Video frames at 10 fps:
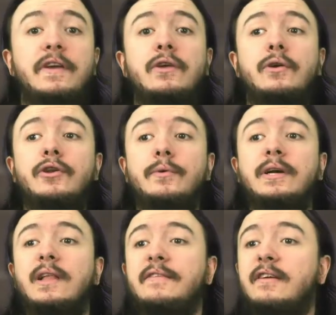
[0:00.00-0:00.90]
thing you can do
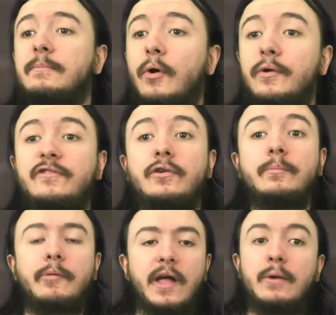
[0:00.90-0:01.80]
in classic mode is you
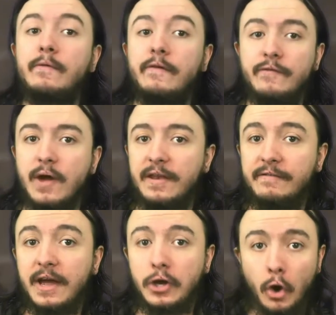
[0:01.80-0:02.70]
can play with a friend
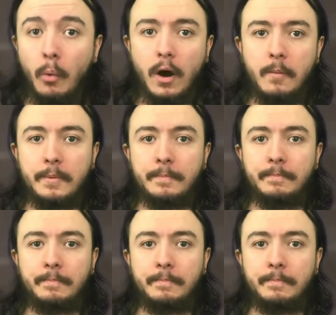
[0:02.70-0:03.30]
via co-op.